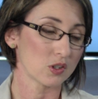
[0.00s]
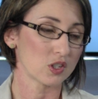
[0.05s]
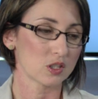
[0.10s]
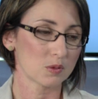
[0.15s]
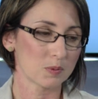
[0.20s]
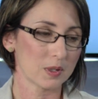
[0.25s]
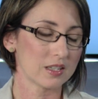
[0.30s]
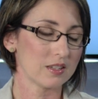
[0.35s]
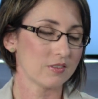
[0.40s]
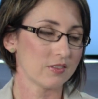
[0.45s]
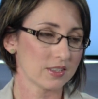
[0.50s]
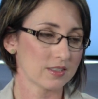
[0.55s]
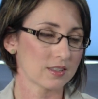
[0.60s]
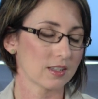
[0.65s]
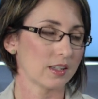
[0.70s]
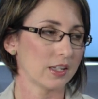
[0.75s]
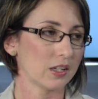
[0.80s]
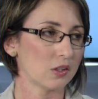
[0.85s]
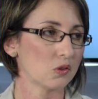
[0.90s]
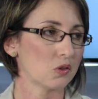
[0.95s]
retrospective is
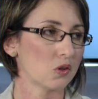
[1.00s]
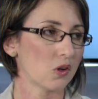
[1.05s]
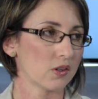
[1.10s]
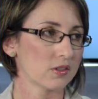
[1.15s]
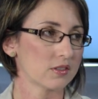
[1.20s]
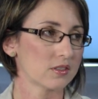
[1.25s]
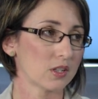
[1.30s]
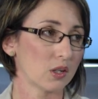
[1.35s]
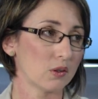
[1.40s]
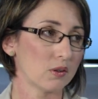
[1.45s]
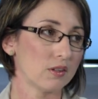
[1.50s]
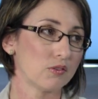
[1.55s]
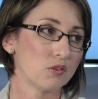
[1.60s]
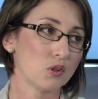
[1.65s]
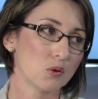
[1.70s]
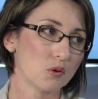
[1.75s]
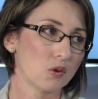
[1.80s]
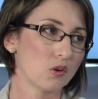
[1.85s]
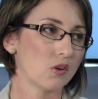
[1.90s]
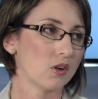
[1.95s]
the legal costs. So if
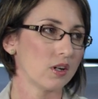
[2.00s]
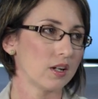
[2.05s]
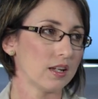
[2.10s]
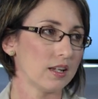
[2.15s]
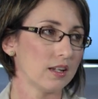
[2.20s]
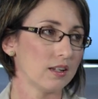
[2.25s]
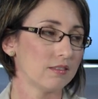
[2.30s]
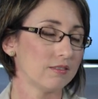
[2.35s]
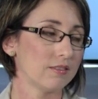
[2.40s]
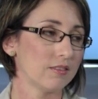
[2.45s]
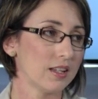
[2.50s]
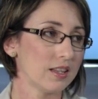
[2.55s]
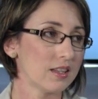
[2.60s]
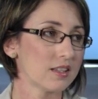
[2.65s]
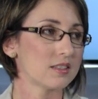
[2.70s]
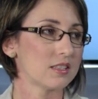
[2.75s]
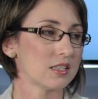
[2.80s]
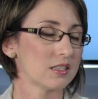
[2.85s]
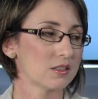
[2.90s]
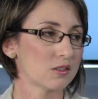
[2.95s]
you were already in the
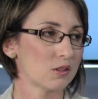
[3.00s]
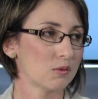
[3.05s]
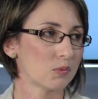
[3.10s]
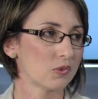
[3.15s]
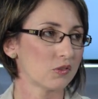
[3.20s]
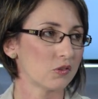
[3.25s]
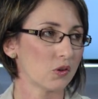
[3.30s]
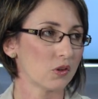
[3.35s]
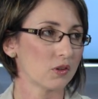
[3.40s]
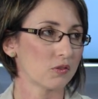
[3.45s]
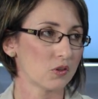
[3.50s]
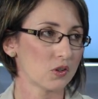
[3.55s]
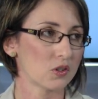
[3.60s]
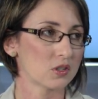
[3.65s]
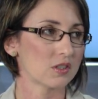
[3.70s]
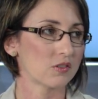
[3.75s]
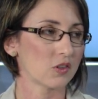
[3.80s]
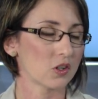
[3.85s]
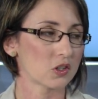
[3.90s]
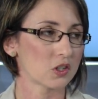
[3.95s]
system before the
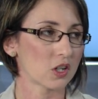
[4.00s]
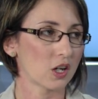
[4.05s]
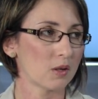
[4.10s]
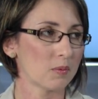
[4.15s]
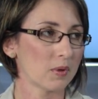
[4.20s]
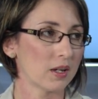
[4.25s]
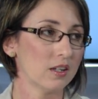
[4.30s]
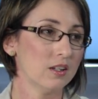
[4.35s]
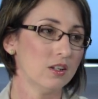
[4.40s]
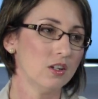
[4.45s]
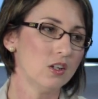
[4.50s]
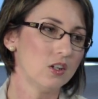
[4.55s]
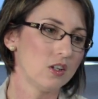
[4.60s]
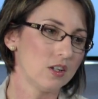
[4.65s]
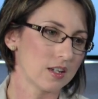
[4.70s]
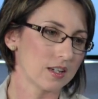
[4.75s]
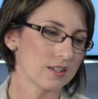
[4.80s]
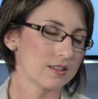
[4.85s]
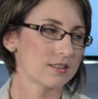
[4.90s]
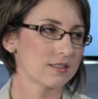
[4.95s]
1st of October,
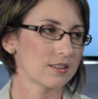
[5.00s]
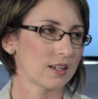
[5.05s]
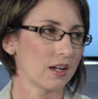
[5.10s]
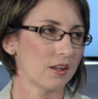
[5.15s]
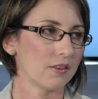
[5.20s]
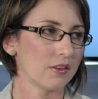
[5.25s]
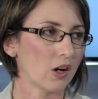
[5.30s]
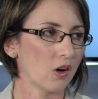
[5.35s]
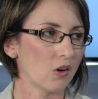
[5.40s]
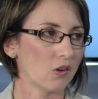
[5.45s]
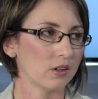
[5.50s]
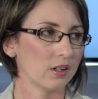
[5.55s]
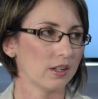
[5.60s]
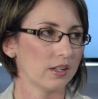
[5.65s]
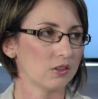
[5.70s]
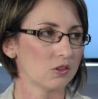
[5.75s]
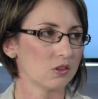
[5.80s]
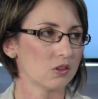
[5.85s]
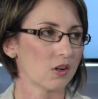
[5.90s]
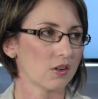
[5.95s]
you get to stay on the old
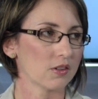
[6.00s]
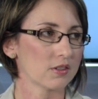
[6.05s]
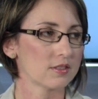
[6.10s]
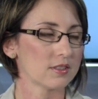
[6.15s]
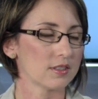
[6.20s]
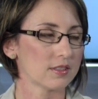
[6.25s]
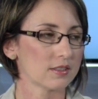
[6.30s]
legal cost